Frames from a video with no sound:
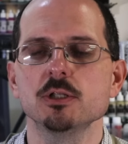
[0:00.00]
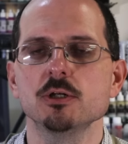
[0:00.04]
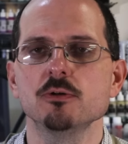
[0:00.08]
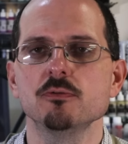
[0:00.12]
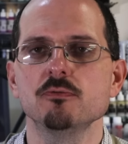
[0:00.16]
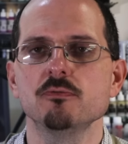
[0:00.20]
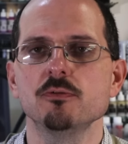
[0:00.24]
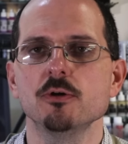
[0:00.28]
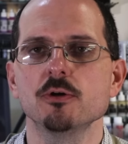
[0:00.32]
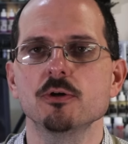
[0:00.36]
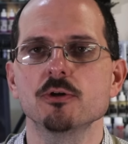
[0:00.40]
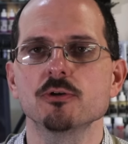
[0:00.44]
below
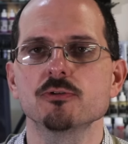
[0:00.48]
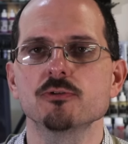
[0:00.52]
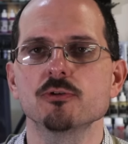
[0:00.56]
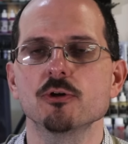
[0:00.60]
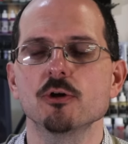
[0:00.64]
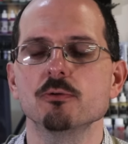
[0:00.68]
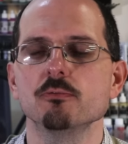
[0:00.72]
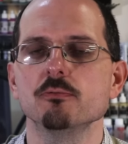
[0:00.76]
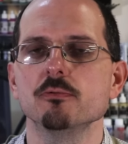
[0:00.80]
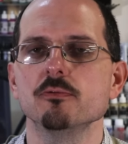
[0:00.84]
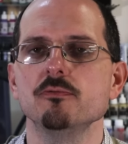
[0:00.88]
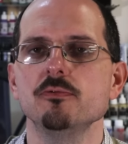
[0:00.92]
focused
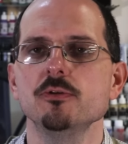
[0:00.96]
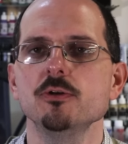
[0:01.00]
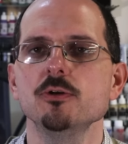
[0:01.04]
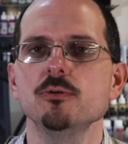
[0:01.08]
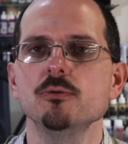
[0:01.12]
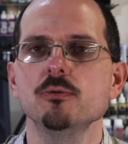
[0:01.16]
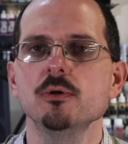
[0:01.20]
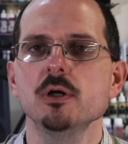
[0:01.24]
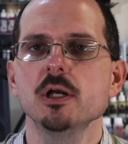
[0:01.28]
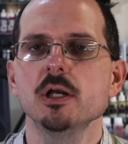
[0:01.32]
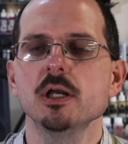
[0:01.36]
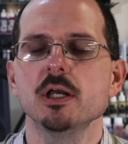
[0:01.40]
on
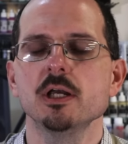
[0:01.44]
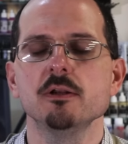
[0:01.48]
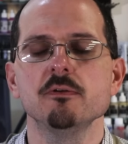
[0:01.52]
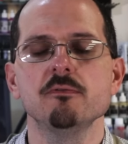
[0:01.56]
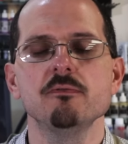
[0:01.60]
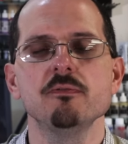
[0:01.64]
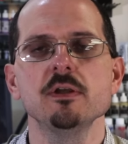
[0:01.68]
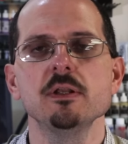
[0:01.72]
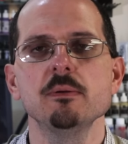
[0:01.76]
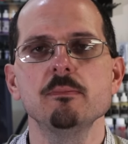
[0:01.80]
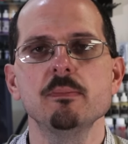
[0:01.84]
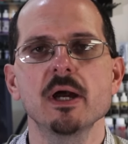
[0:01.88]
review and
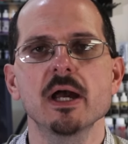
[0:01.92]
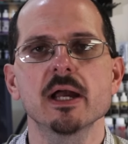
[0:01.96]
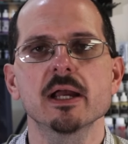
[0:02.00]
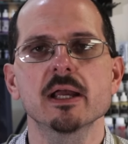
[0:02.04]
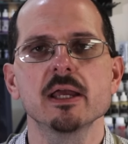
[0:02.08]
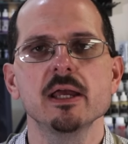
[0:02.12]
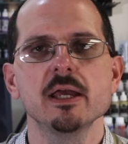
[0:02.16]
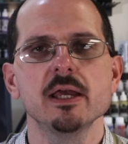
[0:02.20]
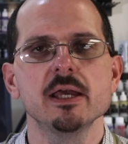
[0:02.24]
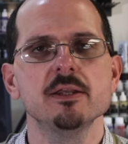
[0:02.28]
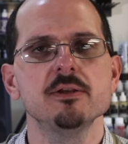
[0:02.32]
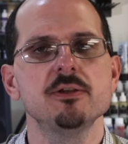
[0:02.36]

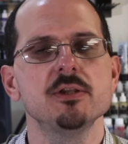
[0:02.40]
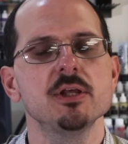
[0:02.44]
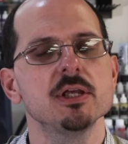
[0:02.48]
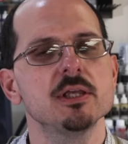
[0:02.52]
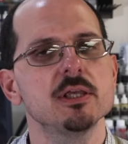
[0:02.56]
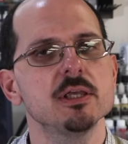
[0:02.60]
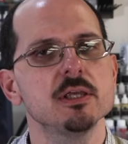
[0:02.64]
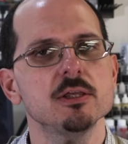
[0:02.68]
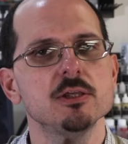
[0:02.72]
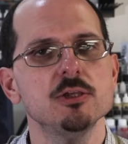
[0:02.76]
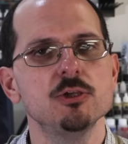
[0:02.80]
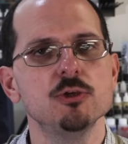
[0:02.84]
feedback and
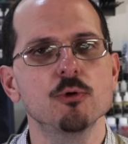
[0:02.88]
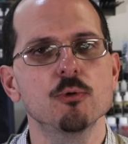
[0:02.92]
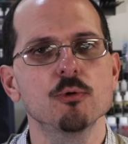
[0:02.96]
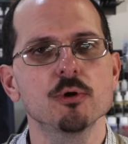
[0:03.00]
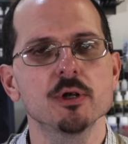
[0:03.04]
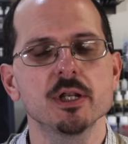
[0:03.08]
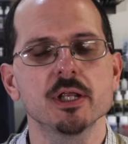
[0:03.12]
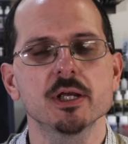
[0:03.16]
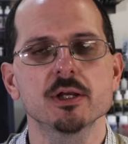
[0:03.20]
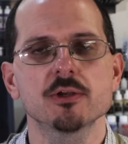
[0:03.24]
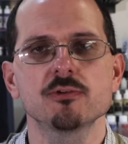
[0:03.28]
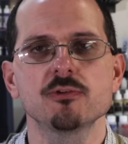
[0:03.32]
taking
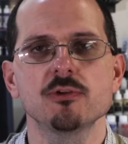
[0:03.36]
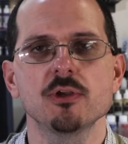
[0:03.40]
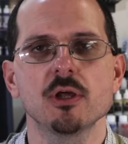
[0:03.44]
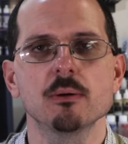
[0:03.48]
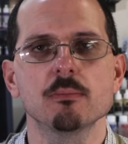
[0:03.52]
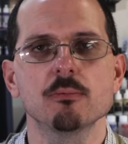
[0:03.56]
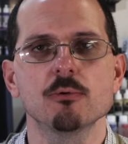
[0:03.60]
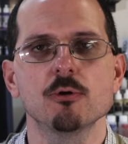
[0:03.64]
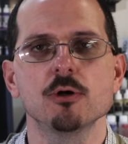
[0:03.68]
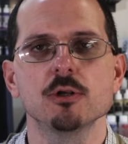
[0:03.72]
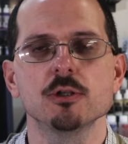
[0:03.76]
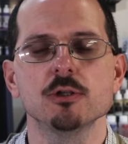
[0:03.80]
your next
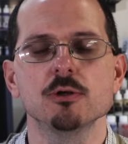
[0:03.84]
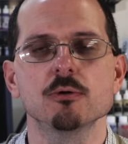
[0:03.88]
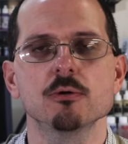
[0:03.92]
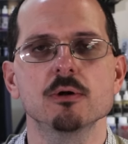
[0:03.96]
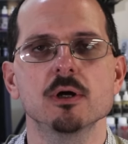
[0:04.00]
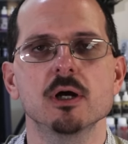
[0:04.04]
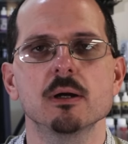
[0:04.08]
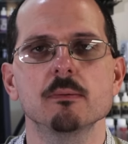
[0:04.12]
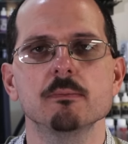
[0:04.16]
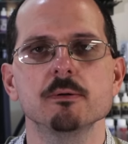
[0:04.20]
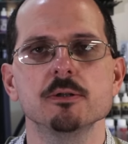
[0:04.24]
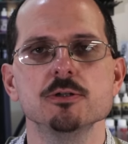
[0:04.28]
step on your
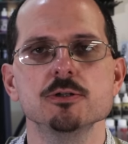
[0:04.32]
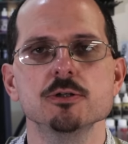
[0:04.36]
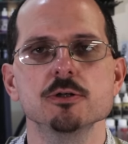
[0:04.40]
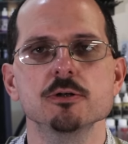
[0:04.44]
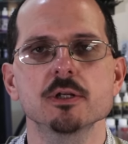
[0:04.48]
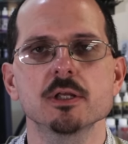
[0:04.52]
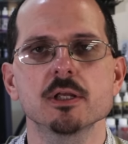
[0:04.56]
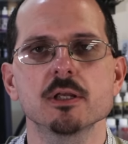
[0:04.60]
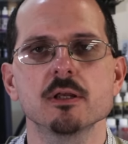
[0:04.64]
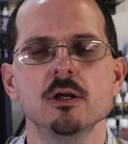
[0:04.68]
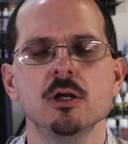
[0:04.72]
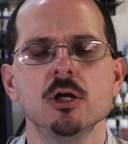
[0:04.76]
hobby
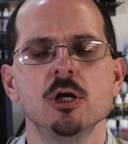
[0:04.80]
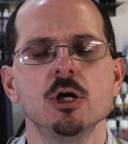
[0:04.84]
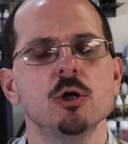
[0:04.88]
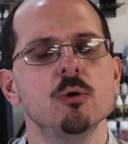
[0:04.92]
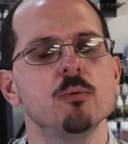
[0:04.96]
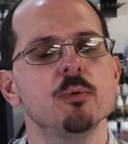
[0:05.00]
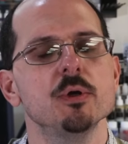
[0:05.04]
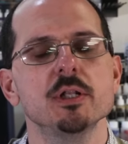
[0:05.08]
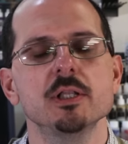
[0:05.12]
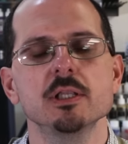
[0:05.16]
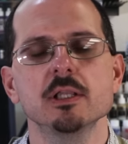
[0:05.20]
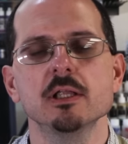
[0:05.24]
journey.
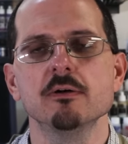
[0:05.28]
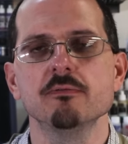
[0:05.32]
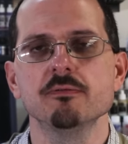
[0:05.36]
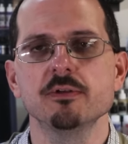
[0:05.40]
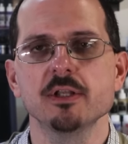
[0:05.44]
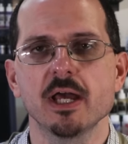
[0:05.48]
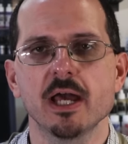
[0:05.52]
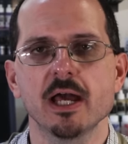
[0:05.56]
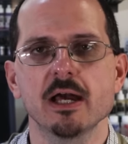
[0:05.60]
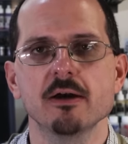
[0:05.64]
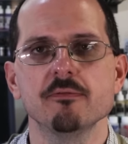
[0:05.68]
We'd love to